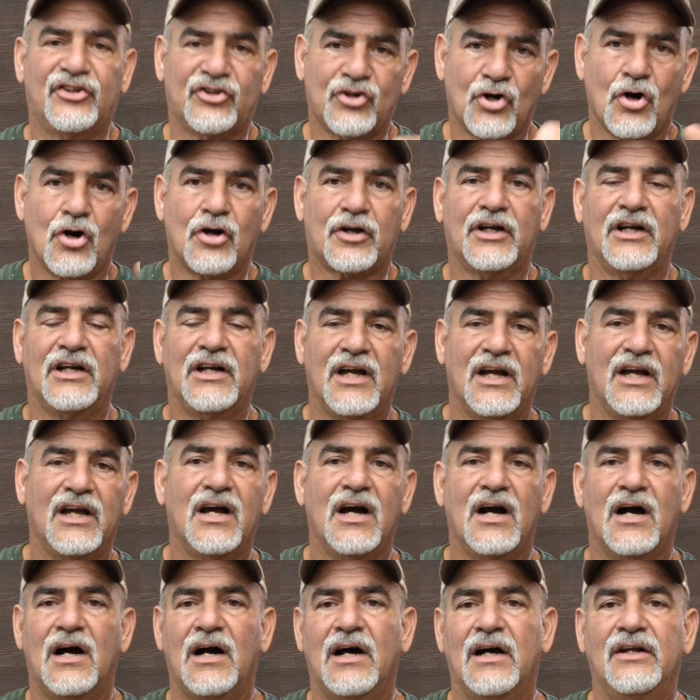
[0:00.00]
talking
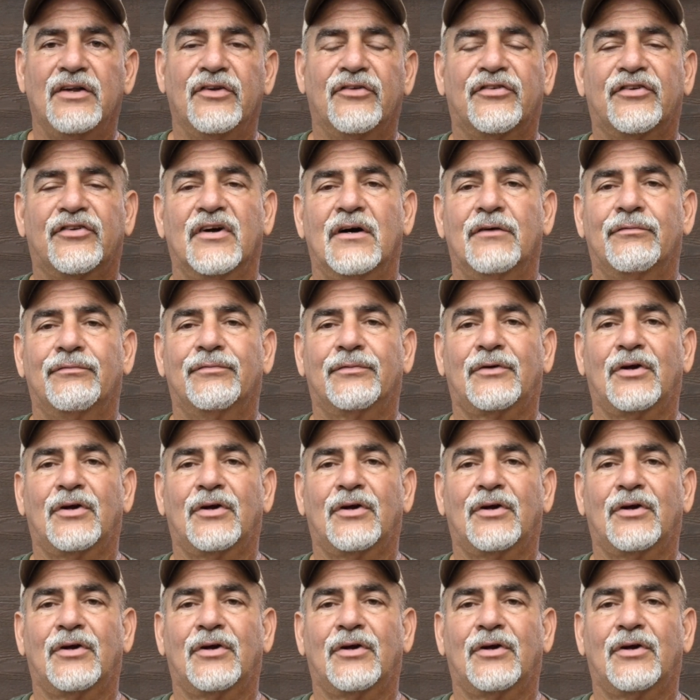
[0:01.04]
AI and stuff